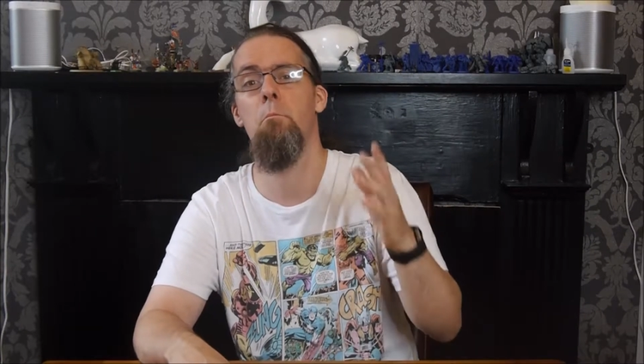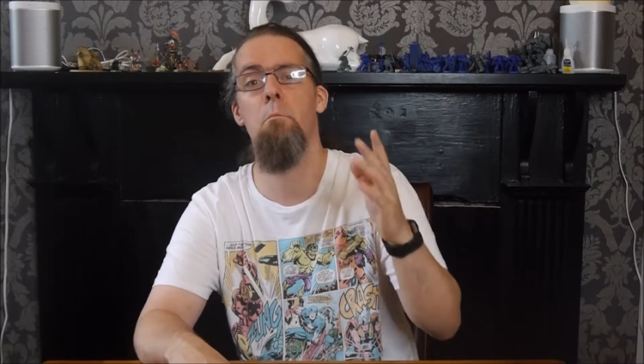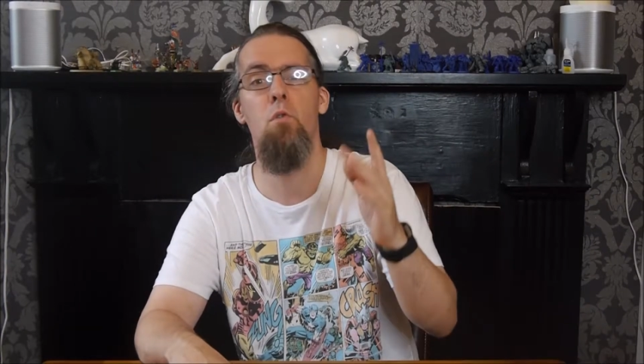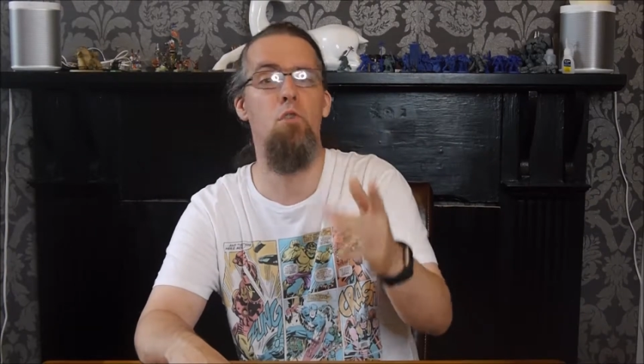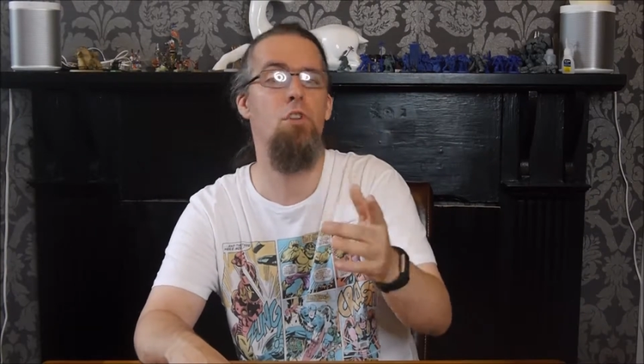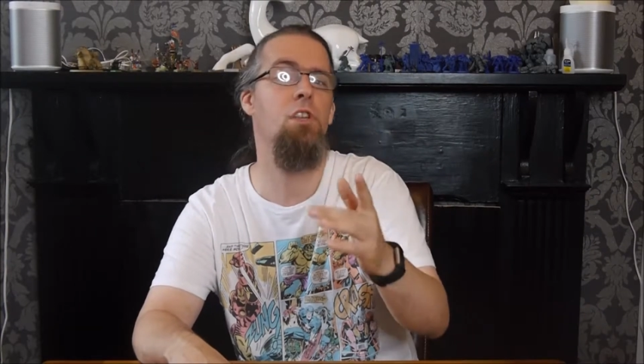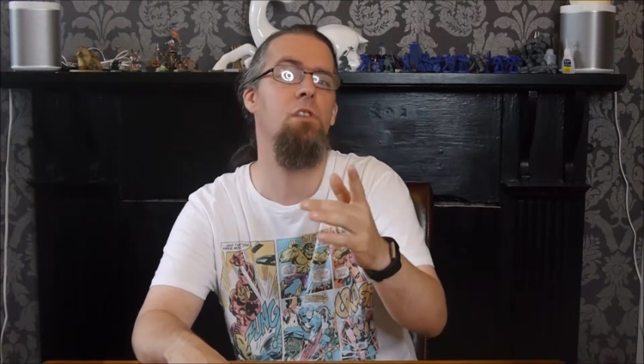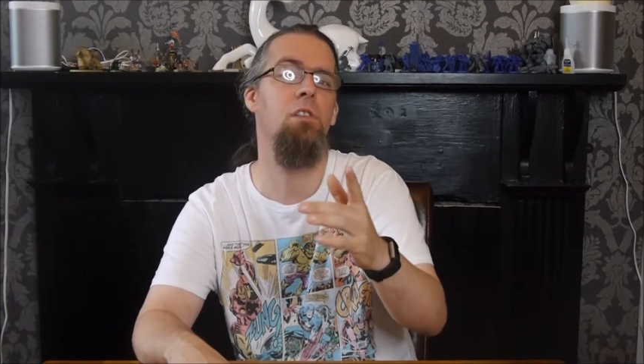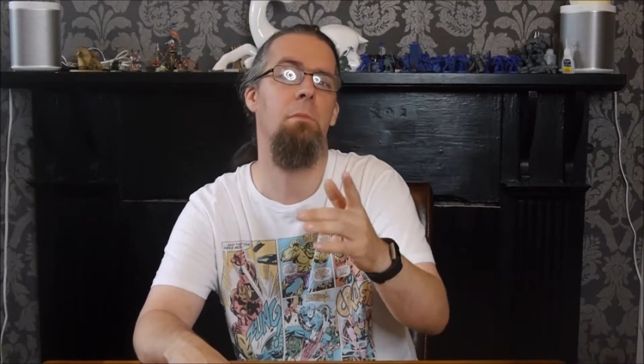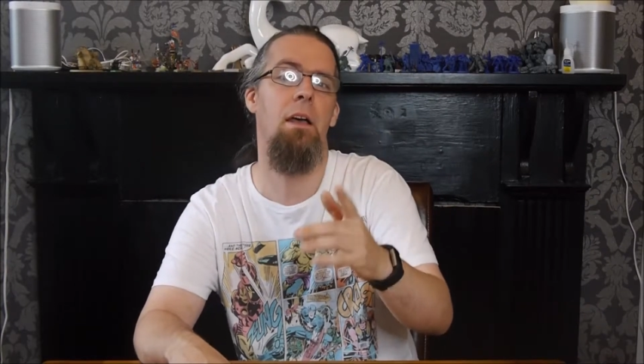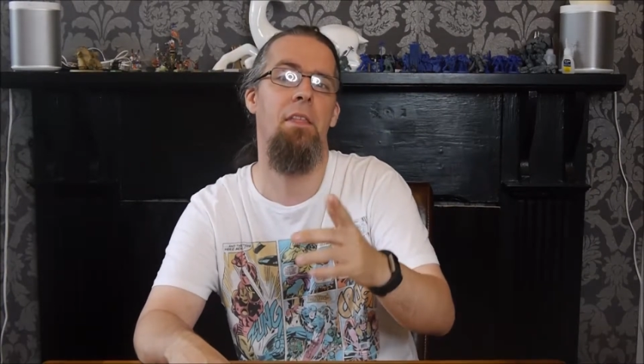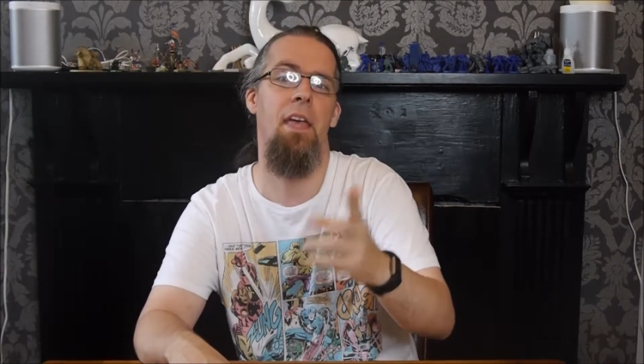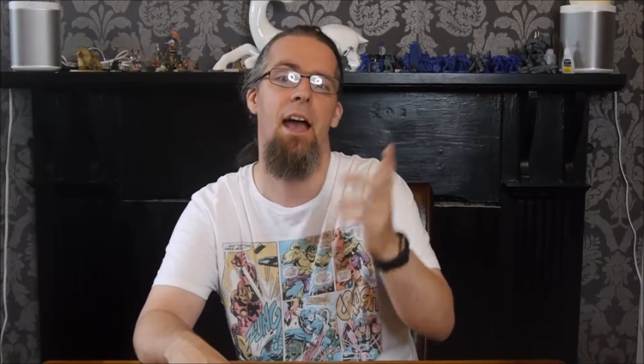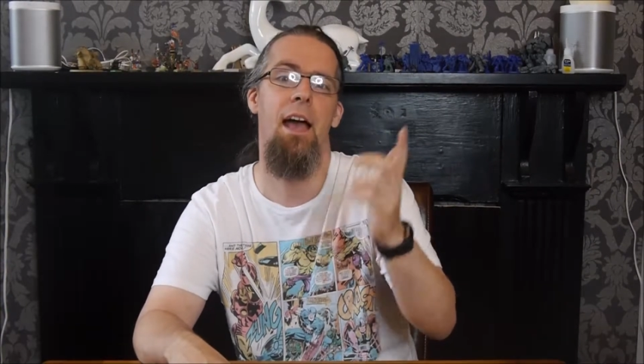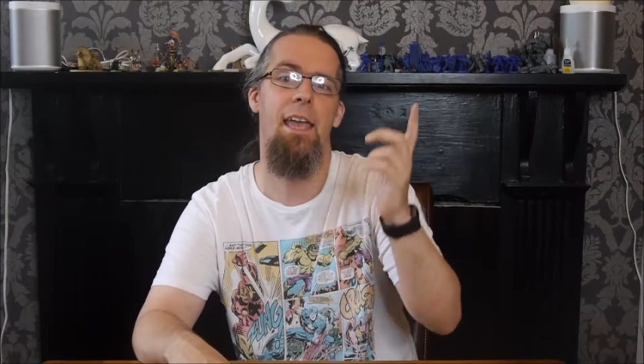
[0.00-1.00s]
More news
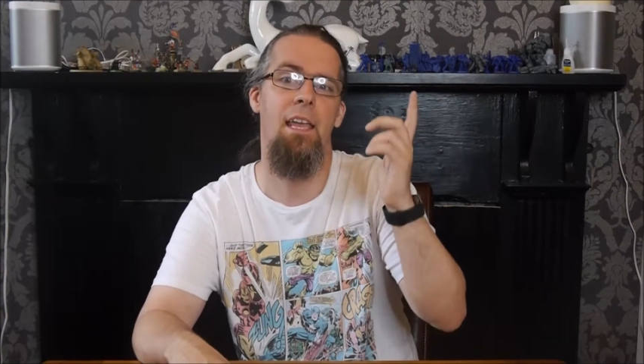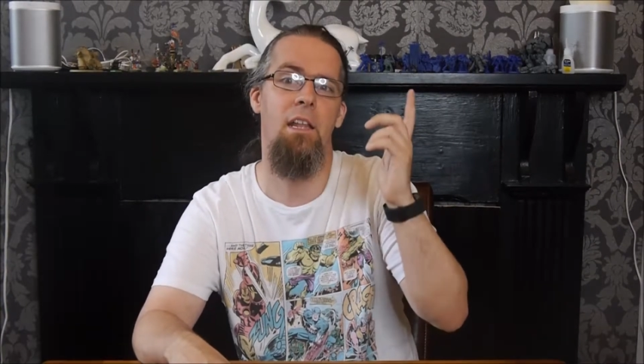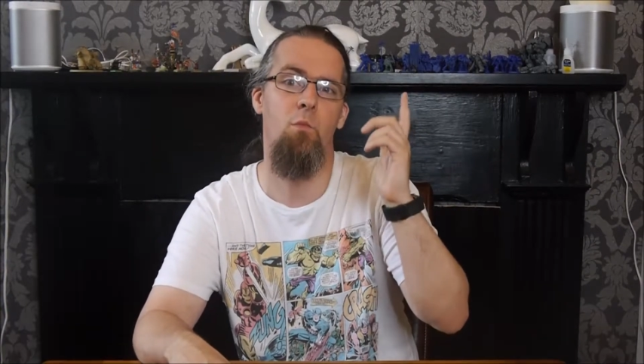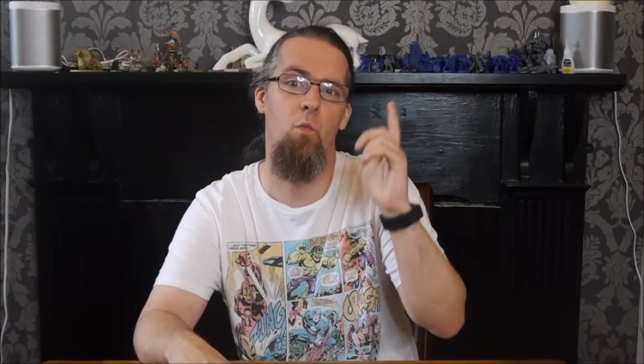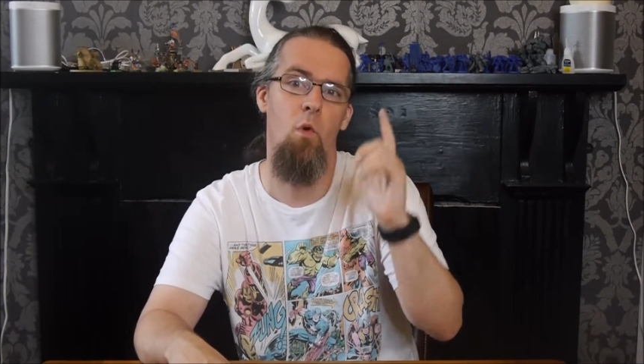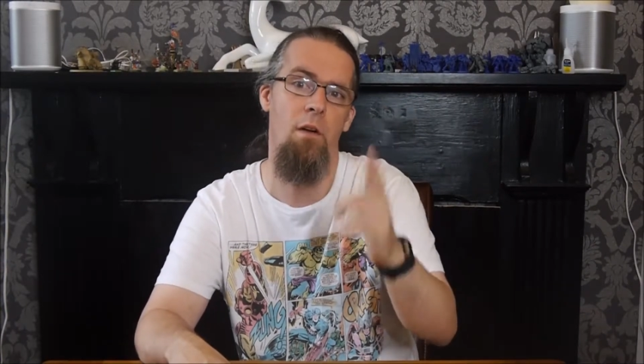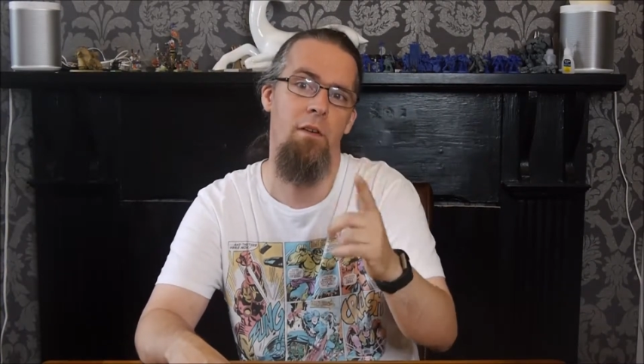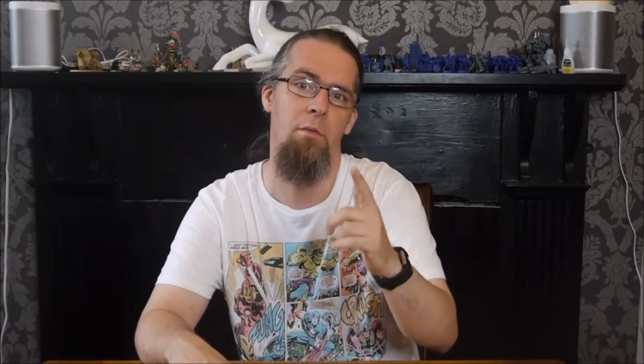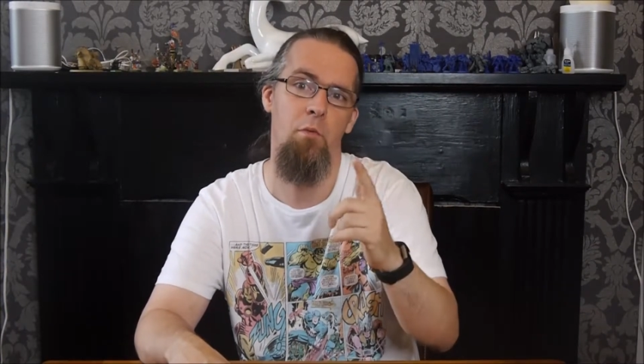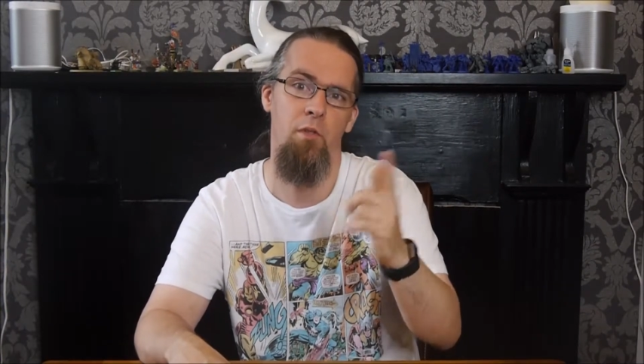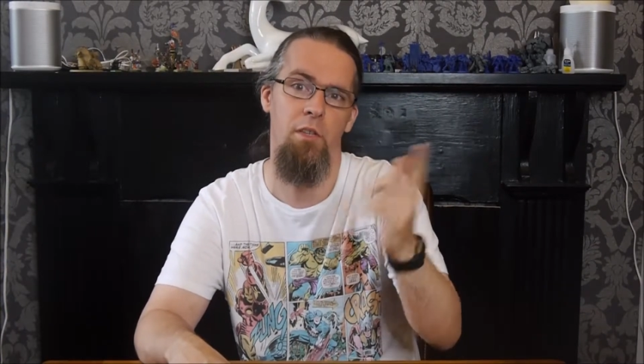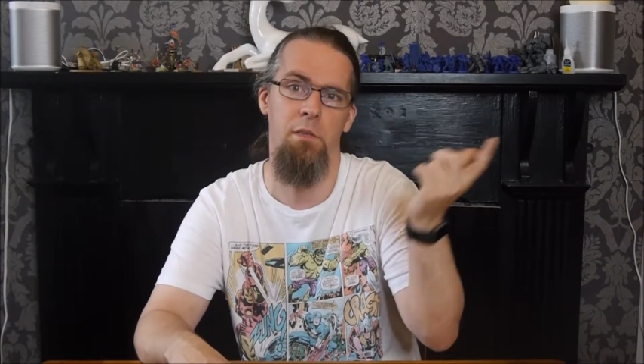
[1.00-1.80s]
about that in What Have I Bought